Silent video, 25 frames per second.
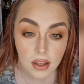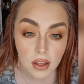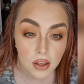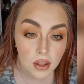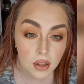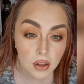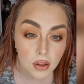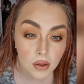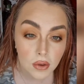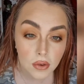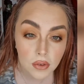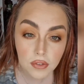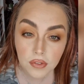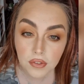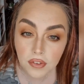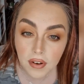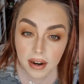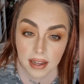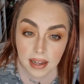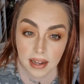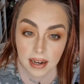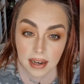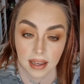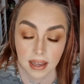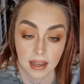cute,
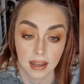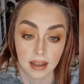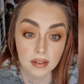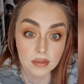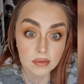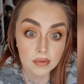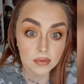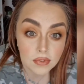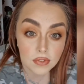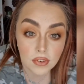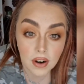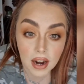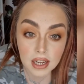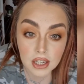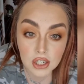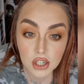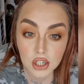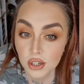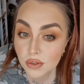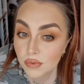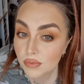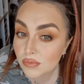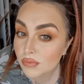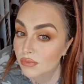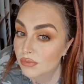freckly,
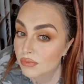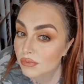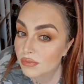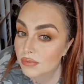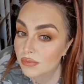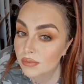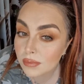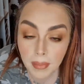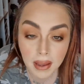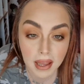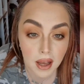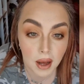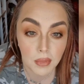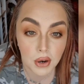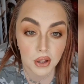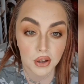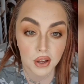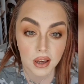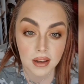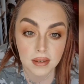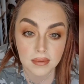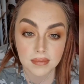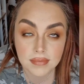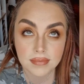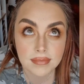fresh makeup
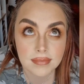look